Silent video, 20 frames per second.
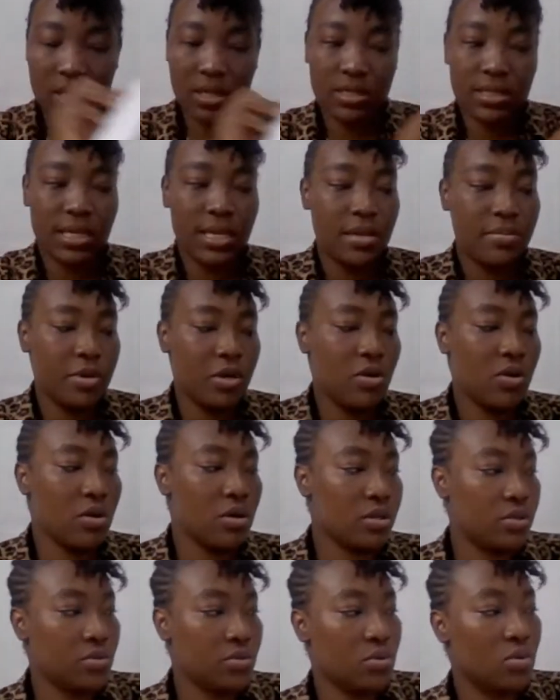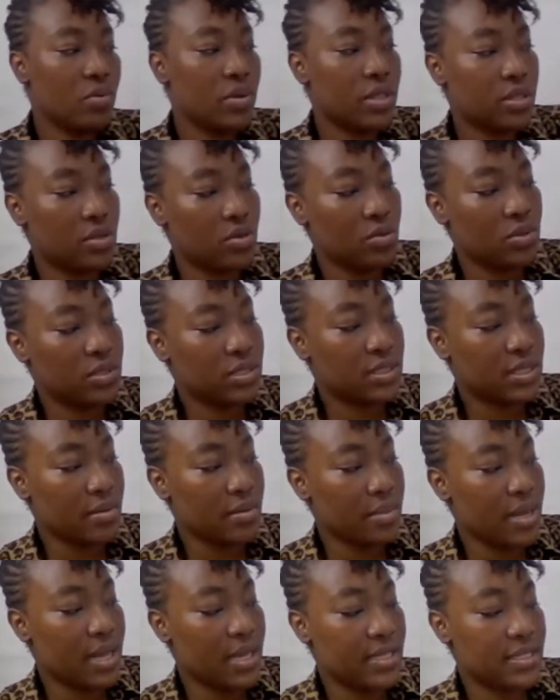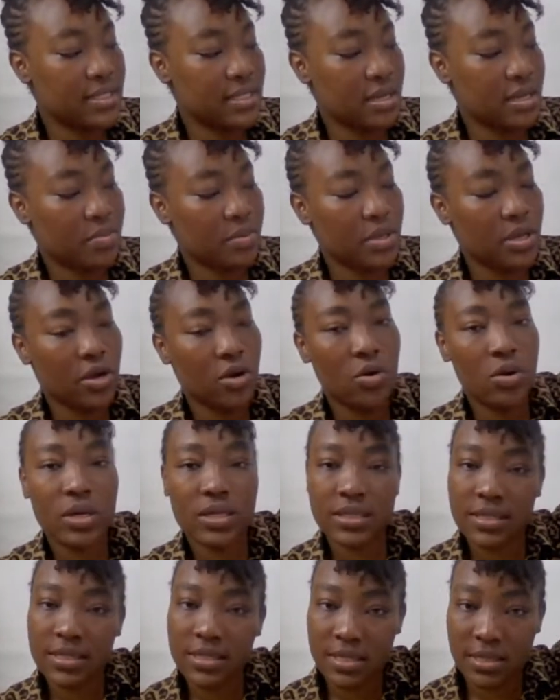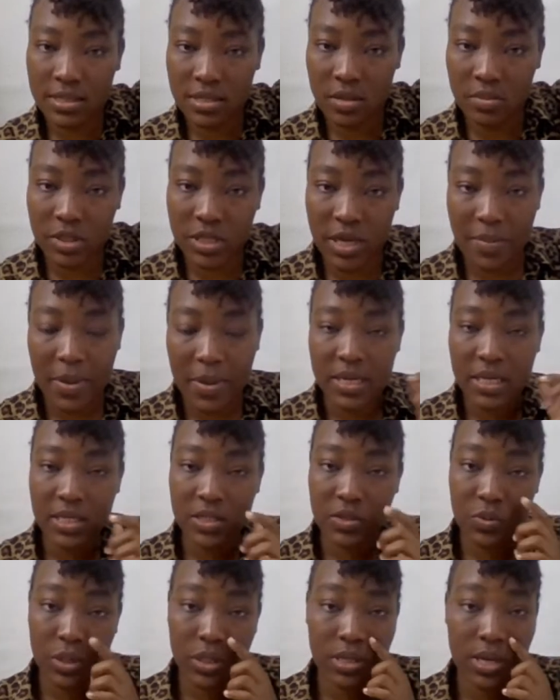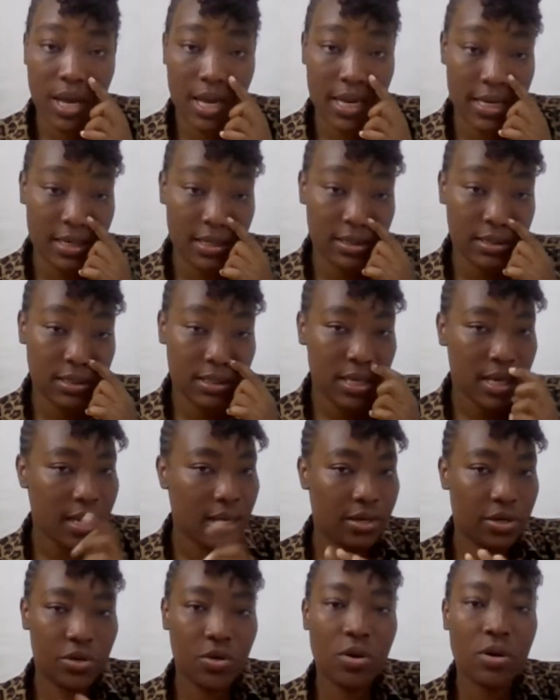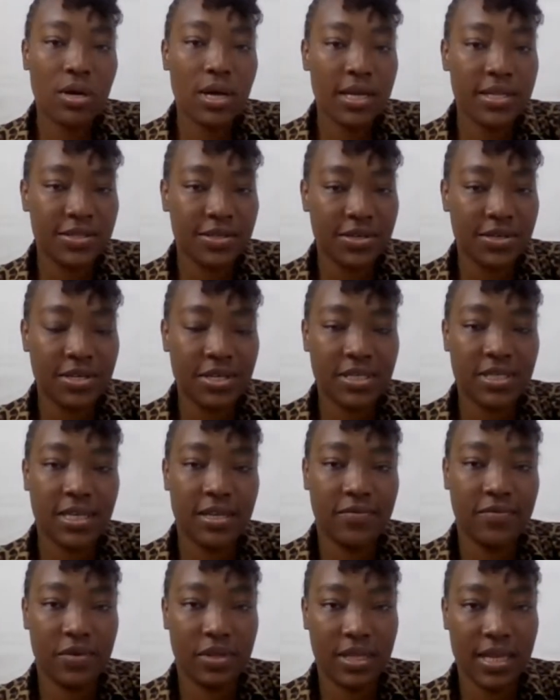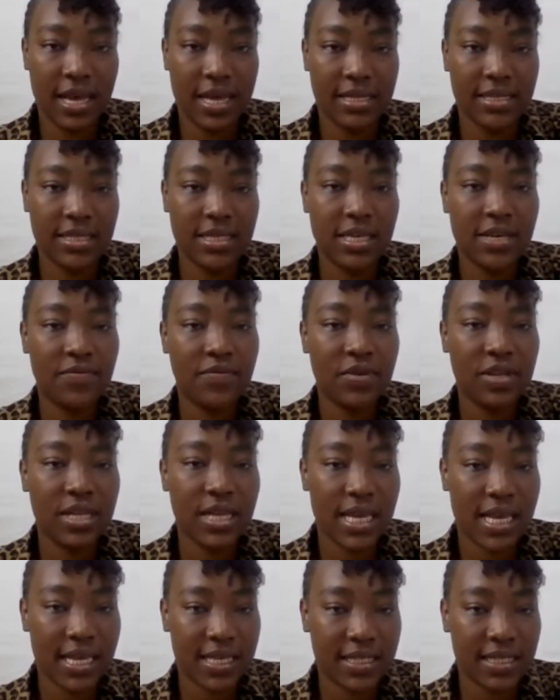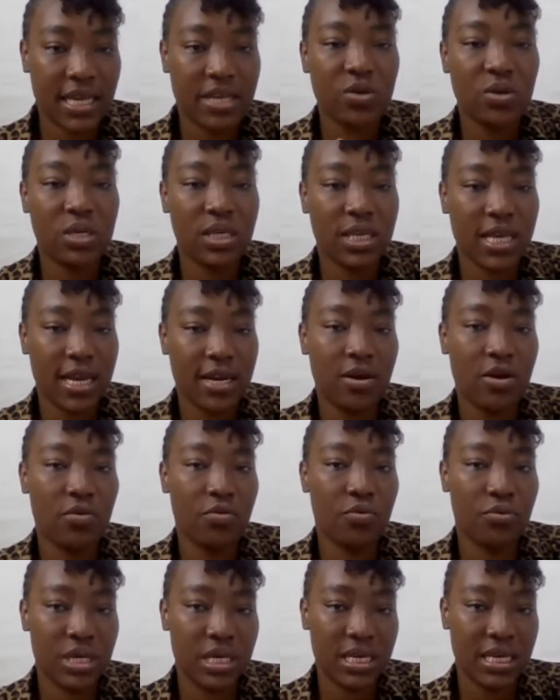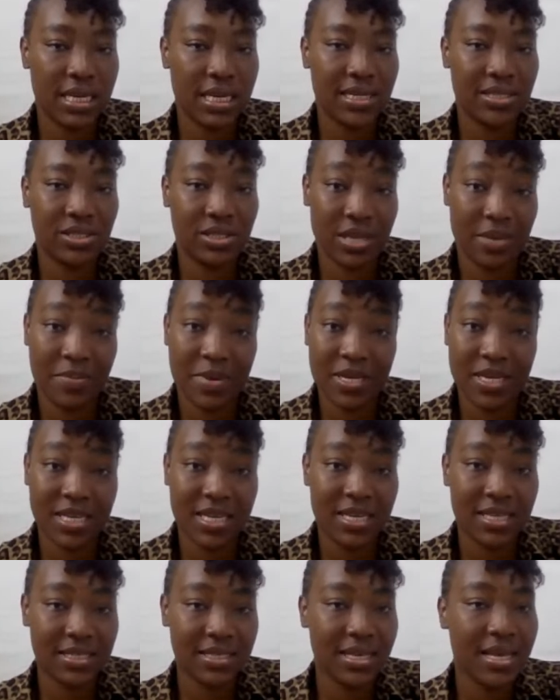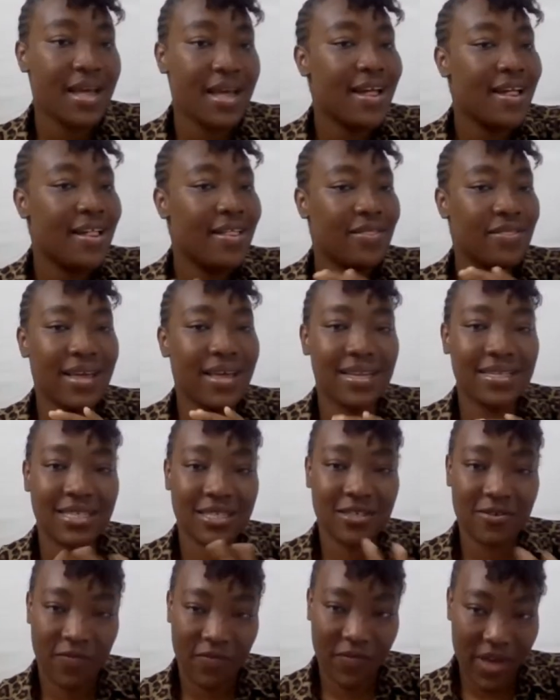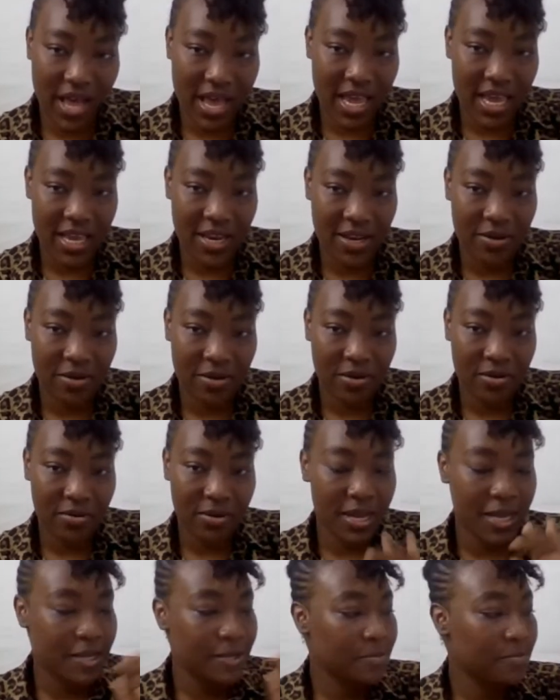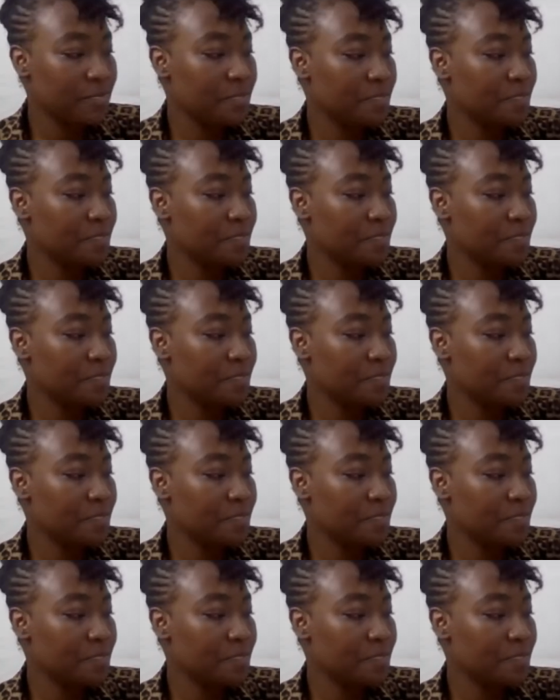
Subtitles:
So let me go through with you step by step. You're going to see some Japanese written on it. Don't concern yourself with that. If it is that you cannot read Japanese, that's fine, right?